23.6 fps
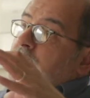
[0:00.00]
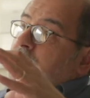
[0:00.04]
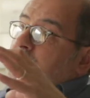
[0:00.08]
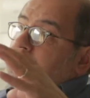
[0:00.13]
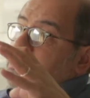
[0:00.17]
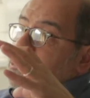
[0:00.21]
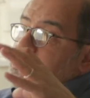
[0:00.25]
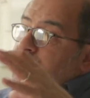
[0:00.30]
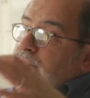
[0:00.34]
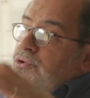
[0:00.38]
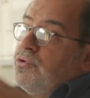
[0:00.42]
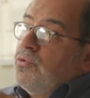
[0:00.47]

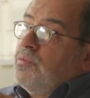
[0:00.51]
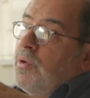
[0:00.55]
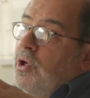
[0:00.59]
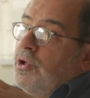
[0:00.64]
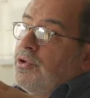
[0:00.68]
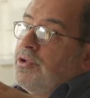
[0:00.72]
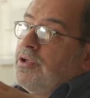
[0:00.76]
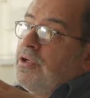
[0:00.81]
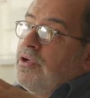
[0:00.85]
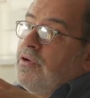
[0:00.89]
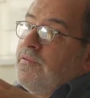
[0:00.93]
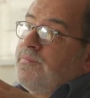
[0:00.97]
this new
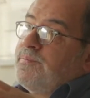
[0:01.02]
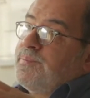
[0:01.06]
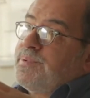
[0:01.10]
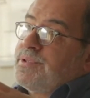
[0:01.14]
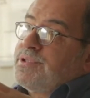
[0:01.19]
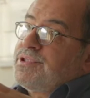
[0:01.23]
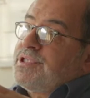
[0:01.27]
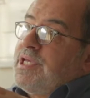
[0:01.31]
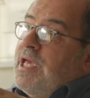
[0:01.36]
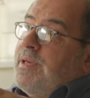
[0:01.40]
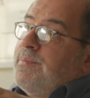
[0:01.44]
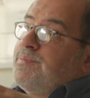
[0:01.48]
model of
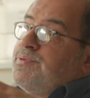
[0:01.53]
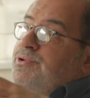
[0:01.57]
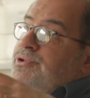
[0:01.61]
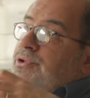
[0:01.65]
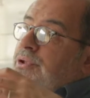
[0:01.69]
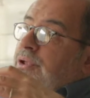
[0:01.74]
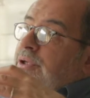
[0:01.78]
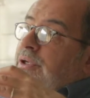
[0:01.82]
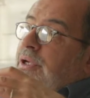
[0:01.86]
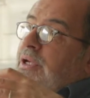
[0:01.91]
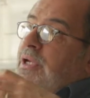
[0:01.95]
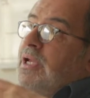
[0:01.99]

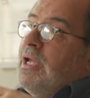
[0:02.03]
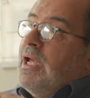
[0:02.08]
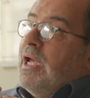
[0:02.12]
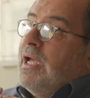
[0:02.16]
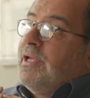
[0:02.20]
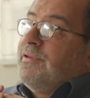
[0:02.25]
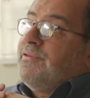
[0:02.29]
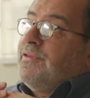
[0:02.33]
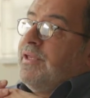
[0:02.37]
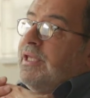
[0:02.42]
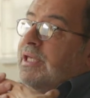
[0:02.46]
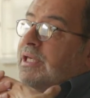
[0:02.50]
perception, I
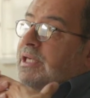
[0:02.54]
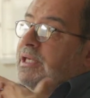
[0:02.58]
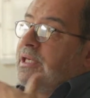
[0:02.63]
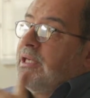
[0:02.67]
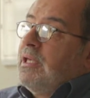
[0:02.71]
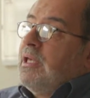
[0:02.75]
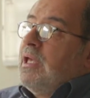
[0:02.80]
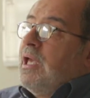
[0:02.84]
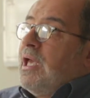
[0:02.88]
think,